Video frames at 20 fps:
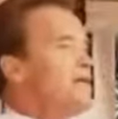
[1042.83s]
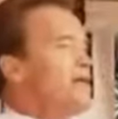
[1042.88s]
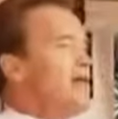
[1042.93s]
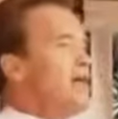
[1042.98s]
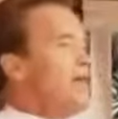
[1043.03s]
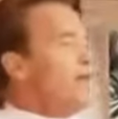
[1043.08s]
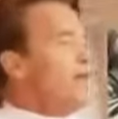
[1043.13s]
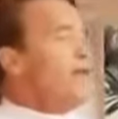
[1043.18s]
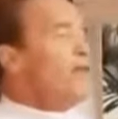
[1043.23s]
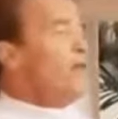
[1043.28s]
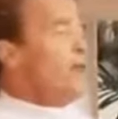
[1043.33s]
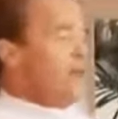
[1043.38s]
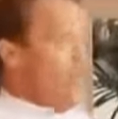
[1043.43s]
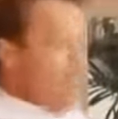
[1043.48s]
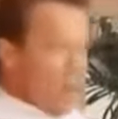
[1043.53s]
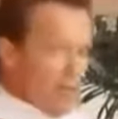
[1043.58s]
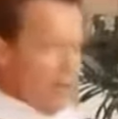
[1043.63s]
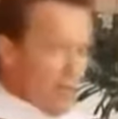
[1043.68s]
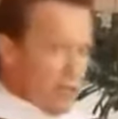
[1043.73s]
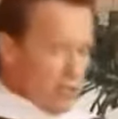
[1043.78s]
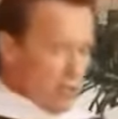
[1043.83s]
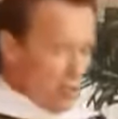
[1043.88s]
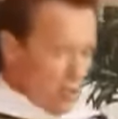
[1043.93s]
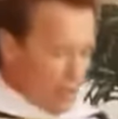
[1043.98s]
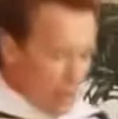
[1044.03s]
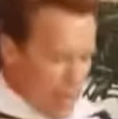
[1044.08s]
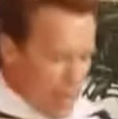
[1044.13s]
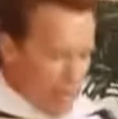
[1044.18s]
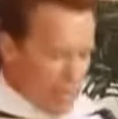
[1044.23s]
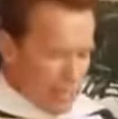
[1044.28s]
If he would have listened to the
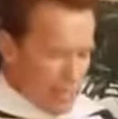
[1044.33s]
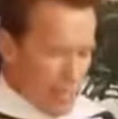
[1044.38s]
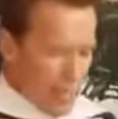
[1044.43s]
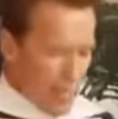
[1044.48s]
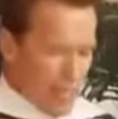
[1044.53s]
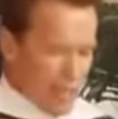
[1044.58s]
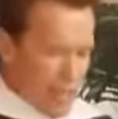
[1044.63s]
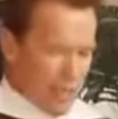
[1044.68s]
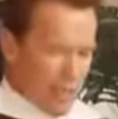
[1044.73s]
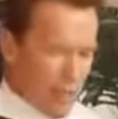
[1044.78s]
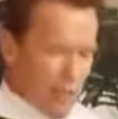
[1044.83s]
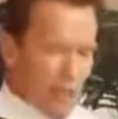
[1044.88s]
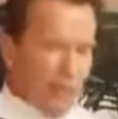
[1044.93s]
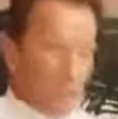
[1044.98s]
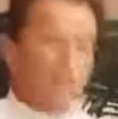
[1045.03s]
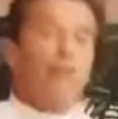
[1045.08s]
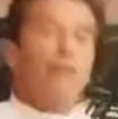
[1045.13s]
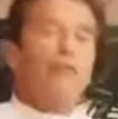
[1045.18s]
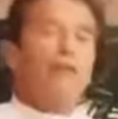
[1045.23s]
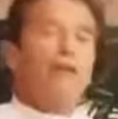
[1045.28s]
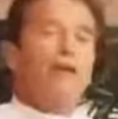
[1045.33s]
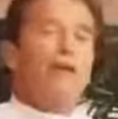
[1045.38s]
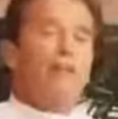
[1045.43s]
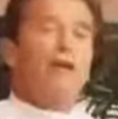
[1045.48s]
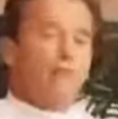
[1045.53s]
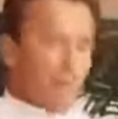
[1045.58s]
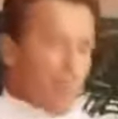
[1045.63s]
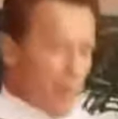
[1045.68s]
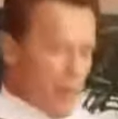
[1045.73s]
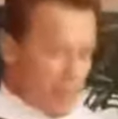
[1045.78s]
naysayers, he would have never run for
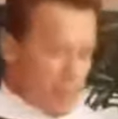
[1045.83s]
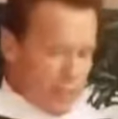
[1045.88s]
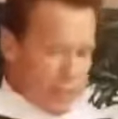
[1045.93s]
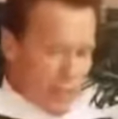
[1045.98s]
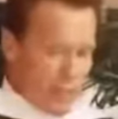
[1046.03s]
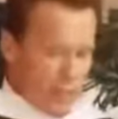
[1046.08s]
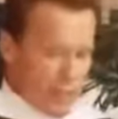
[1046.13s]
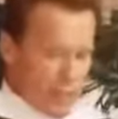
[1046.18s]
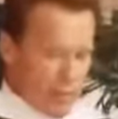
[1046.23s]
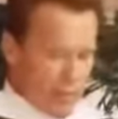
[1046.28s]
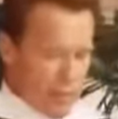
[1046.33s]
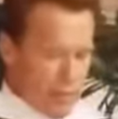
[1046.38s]
president.